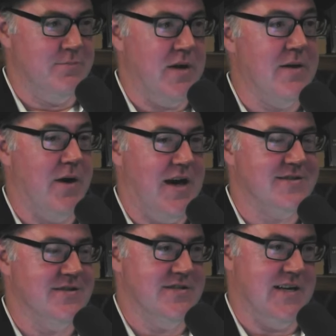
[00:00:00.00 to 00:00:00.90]
be at my
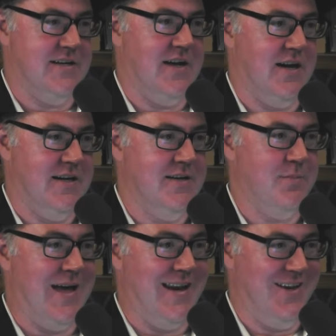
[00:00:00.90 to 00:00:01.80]
house on Sunday. I need a
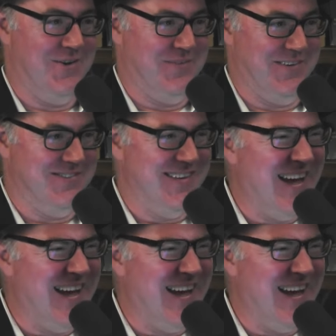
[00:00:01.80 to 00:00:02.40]
patio built.